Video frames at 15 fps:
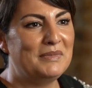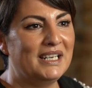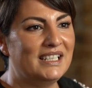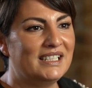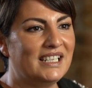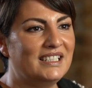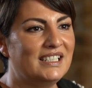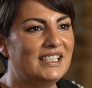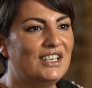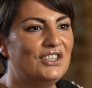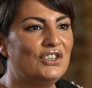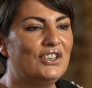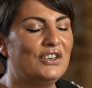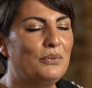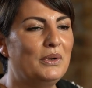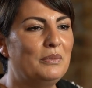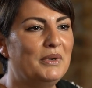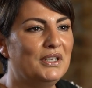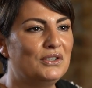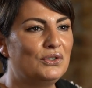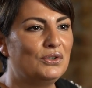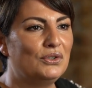minutes of the session will
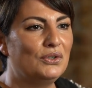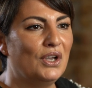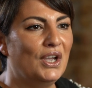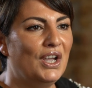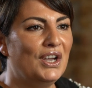be to